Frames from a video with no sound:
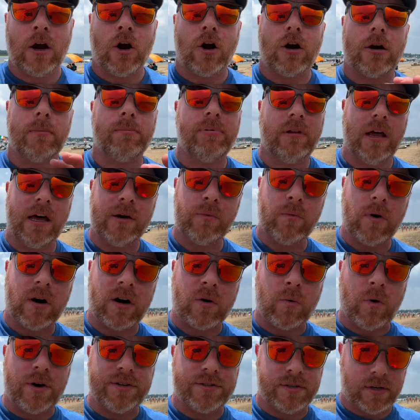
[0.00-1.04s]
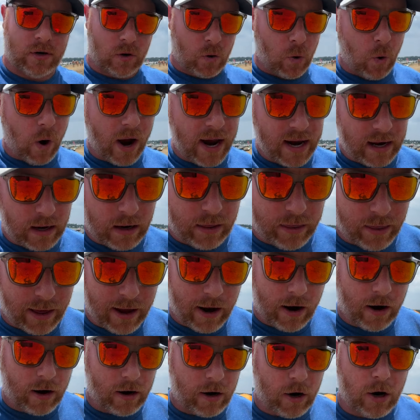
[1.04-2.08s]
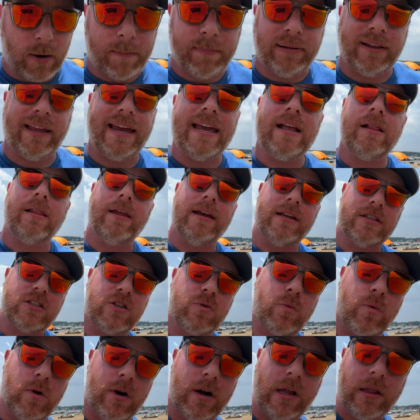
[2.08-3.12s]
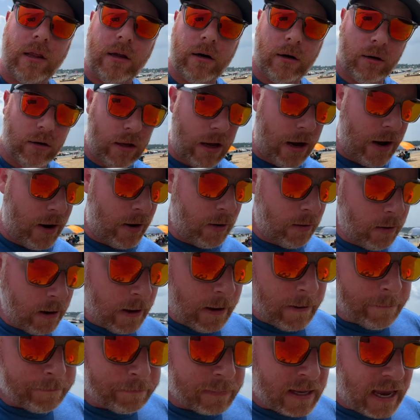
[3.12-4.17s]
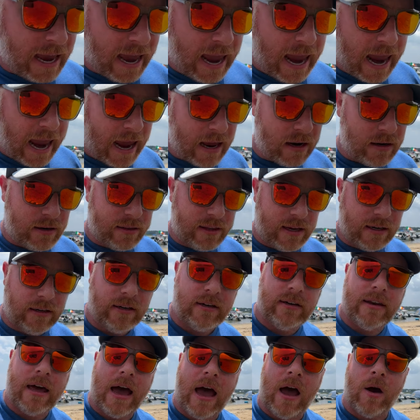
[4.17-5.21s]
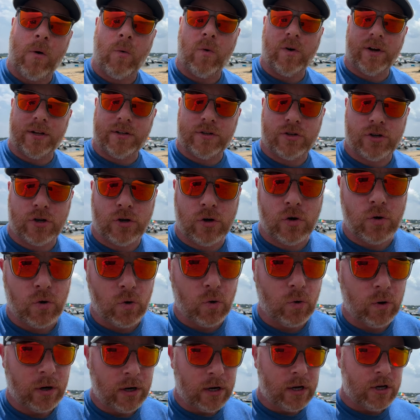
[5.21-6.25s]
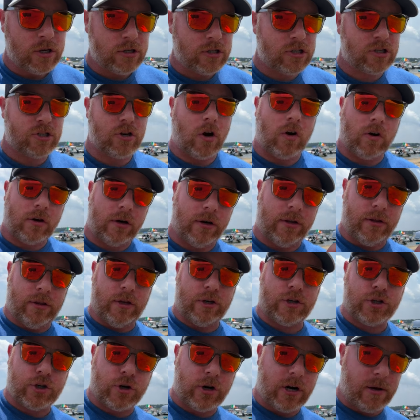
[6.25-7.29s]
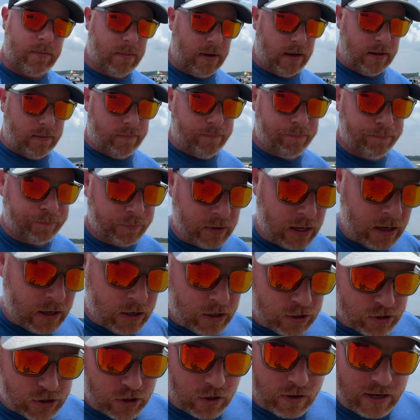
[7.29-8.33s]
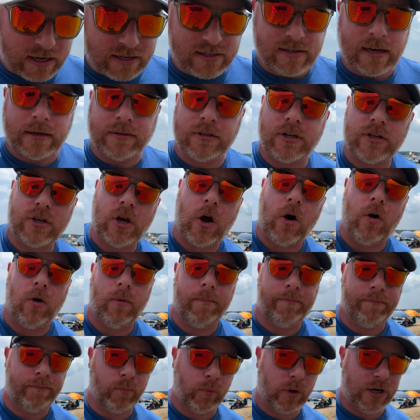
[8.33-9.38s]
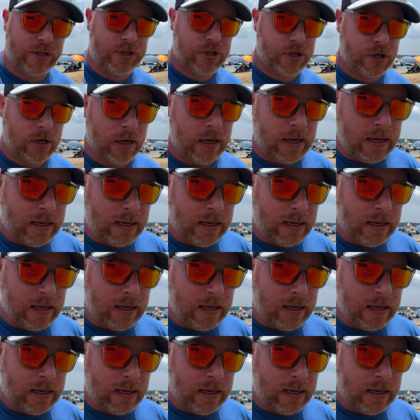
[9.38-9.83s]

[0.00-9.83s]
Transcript: her blood work wasn't quite there. Her platelets were a little low and they did not want to start the treatment. So they sent us home, which